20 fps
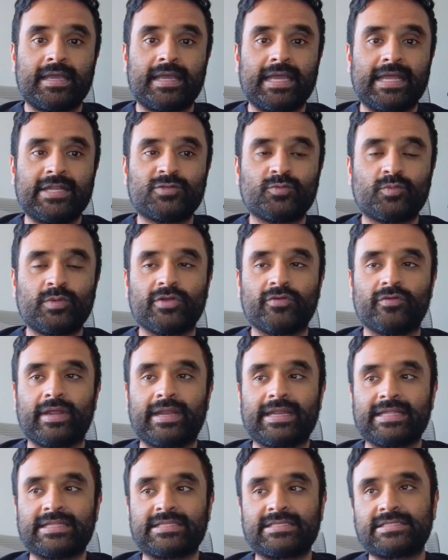And it's weird,
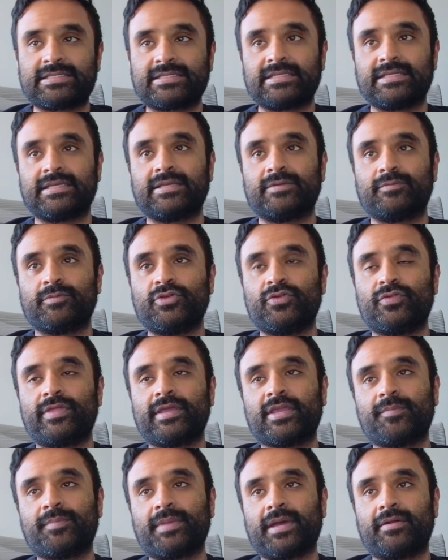right? It's when you
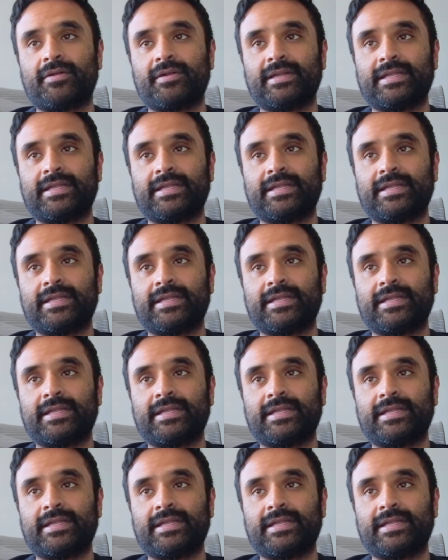think about it,